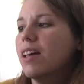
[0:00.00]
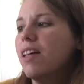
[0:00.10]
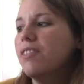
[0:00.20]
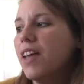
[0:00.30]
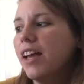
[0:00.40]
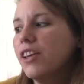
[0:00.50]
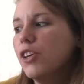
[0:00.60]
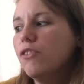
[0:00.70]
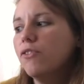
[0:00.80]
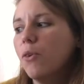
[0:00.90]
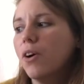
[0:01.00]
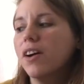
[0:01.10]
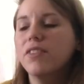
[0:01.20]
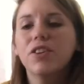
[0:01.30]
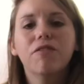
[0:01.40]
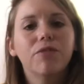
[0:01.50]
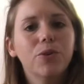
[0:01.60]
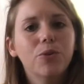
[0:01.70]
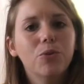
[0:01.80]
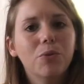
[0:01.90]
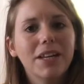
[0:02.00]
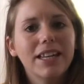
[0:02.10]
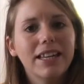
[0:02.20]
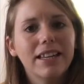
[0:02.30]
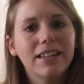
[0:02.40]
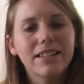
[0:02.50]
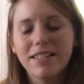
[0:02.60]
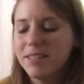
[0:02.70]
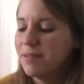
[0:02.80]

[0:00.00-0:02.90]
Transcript: Thank you for the food we eat.